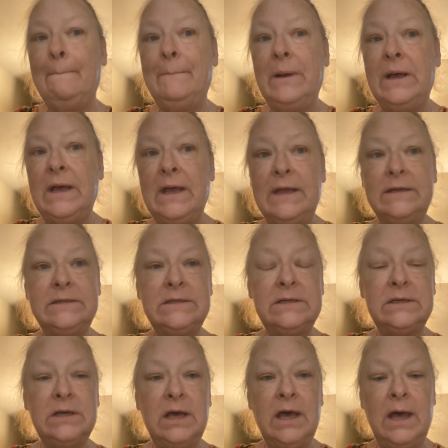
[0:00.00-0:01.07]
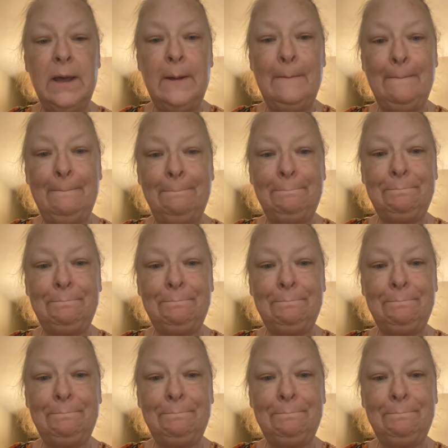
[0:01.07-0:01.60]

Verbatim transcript: But um,